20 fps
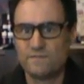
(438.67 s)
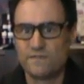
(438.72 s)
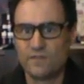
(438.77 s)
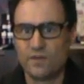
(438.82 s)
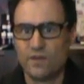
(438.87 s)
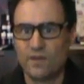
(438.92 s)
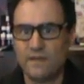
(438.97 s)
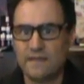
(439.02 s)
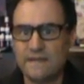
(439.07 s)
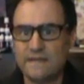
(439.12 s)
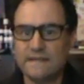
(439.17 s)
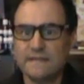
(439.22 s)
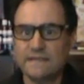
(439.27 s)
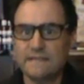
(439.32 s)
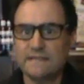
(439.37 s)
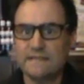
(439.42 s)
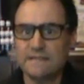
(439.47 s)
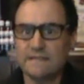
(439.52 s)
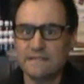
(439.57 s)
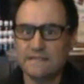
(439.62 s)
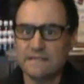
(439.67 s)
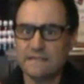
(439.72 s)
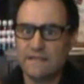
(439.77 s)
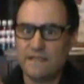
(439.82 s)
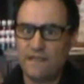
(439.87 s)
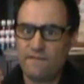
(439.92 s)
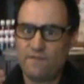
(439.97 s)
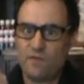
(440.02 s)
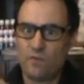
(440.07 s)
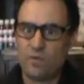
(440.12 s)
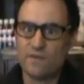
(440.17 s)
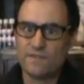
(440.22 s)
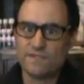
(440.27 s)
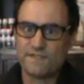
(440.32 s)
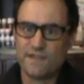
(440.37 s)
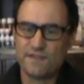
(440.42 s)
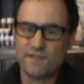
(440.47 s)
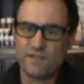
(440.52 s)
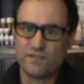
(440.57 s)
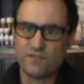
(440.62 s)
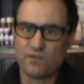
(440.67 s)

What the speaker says: So if you want something